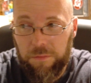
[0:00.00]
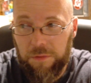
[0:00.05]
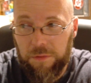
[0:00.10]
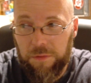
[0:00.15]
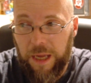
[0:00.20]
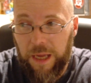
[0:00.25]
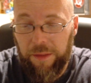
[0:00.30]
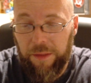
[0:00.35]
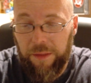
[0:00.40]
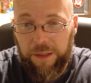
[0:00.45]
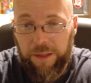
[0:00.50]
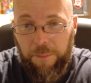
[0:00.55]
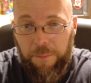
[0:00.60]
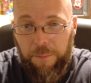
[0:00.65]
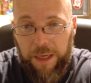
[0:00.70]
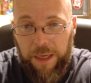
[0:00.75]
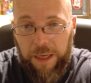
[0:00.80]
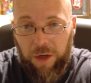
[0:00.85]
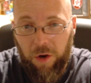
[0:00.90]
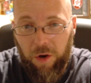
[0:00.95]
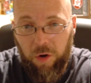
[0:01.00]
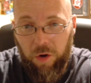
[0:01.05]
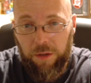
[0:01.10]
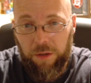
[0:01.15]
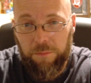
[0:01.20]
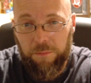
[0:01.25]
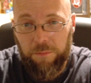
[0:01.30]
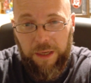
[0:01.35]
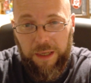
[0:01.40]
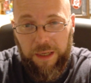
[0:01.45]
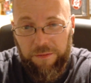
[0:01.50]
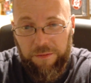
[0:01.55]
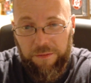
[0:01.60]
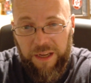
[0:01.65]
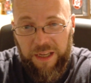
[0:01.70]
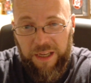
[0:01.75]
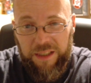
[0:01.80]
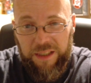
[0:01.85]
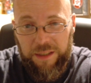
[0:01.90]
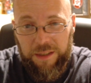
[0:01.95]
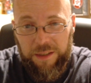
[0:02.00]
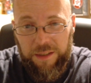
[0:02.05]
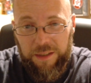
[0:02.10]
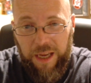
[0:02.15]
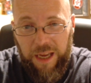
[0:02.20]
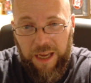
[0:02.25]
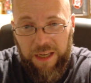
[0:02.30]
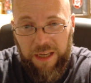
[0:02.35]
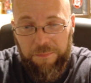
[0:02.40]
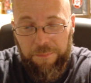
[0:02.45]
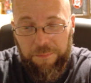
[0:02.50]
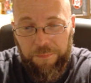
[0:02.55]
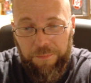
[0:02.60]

had like the many faces head,